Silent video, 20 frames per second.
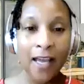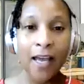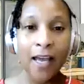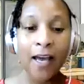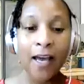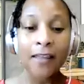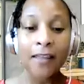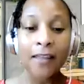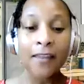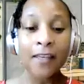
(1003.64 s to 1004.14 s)

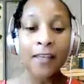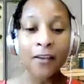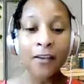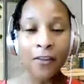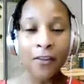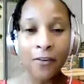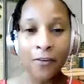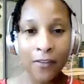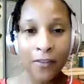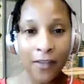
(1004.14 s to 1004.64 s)
the
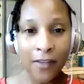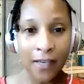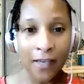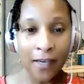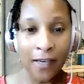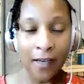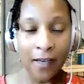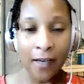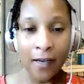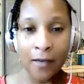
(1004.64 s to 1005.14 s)
other
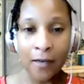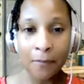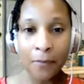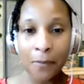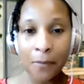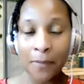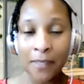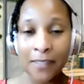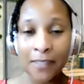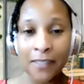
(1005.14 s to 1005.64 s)
thing um, you
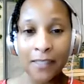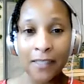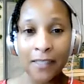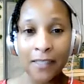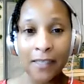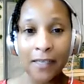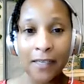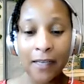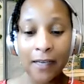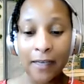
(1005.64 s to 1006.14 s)

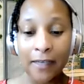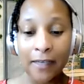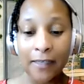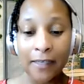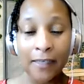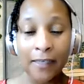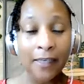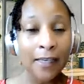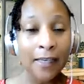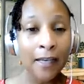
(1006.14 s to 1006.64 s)
mentioned uh,
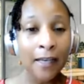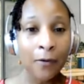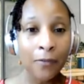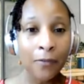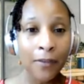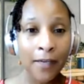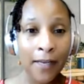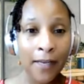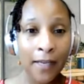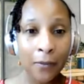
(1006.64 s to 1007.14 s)
any health
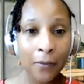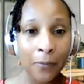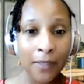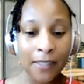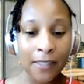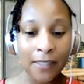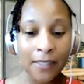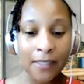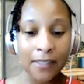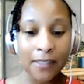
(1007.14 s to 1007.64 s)

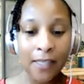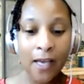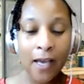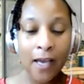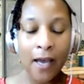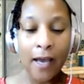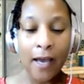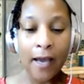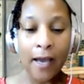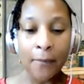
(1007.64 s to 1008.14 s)
inequities
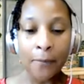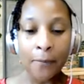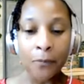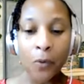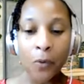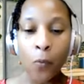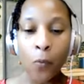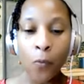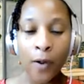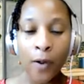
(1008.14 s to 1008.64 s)
um,
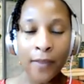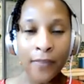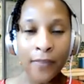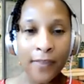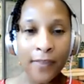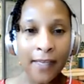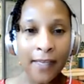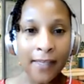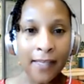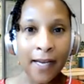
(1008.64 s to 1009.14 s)
one
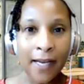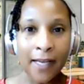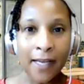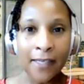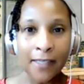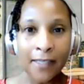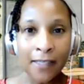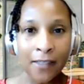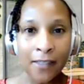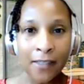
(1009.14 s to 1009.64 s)
thing that i
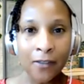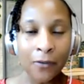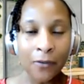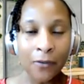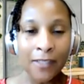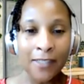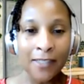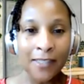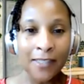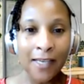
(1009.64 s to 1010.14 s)
did
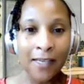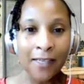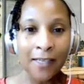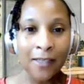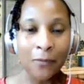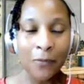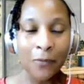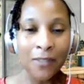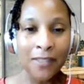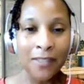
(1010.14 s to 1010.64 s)
notice
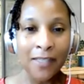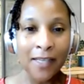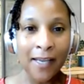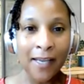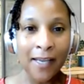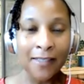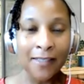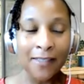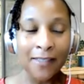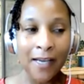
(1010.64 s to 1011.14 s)
sandy was
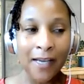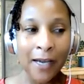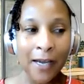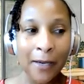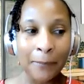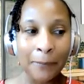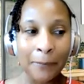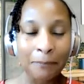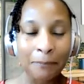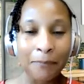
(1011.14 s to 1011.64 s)
that
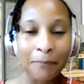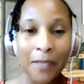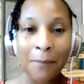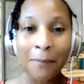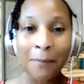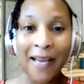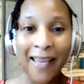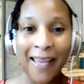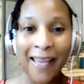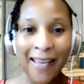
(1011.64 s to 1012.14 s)
um,
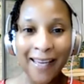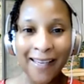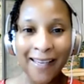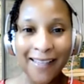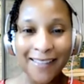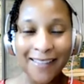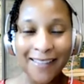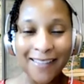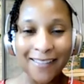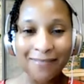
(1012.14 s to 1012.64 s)
my
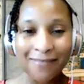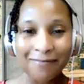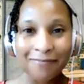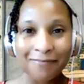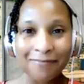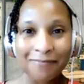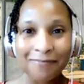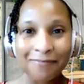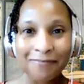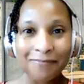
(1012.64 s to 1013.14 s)
age
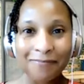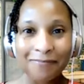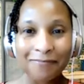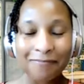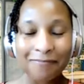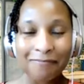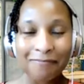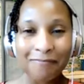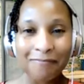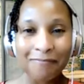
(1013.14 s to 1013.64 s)

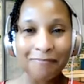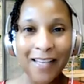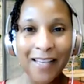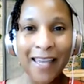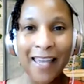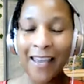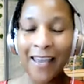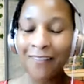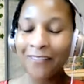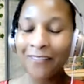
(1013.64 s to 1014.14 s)
every